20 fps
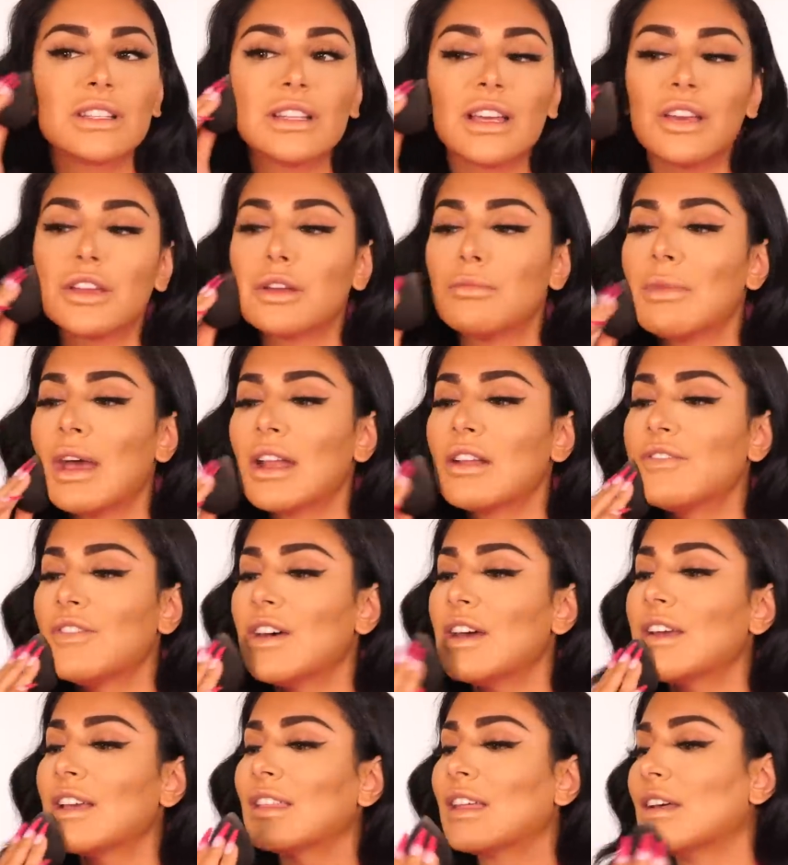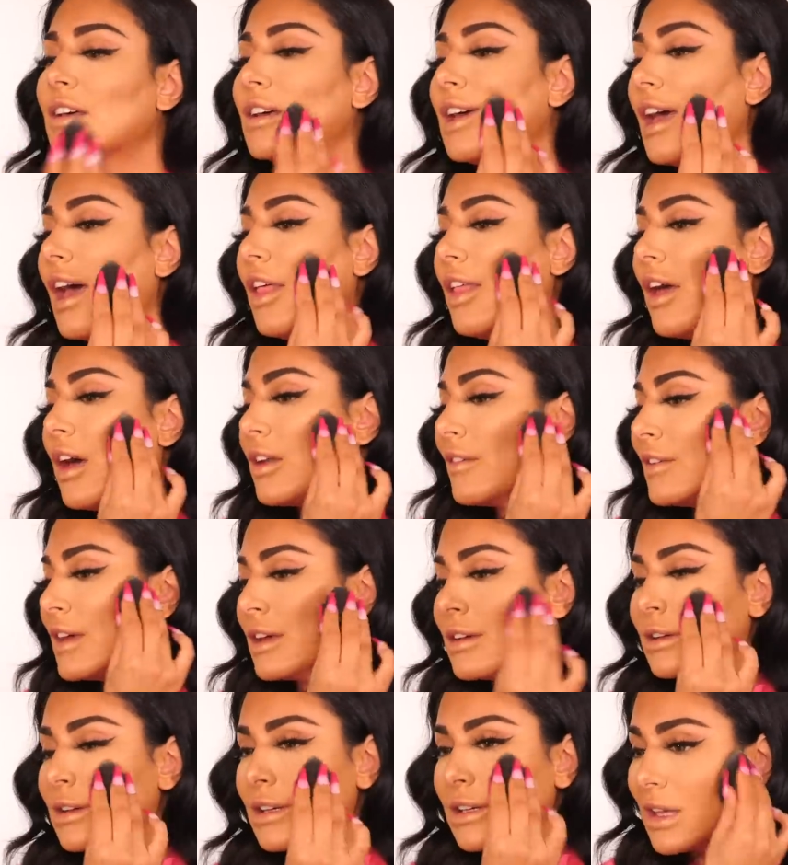and now you're mattifying the hell out of
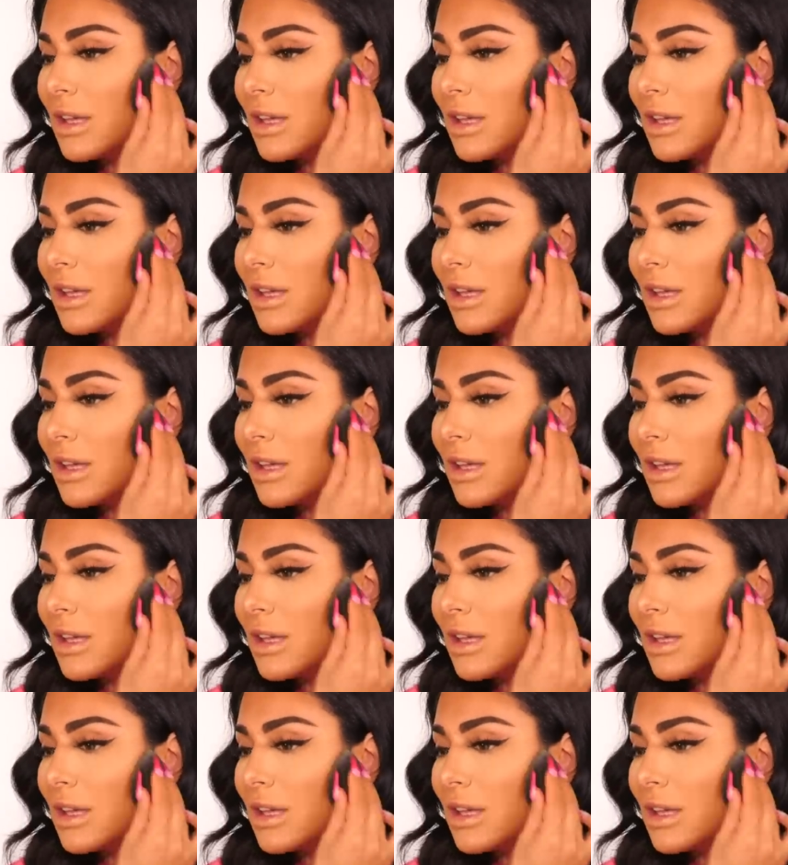it.